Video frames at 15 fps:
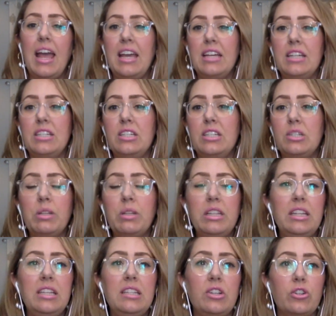And it's
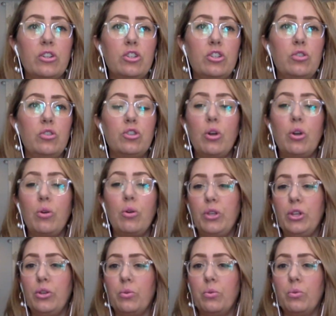really easier to show
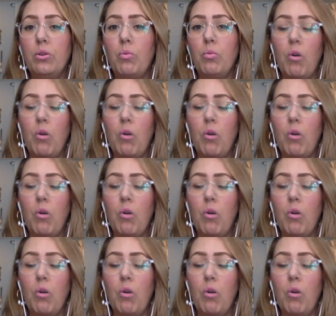you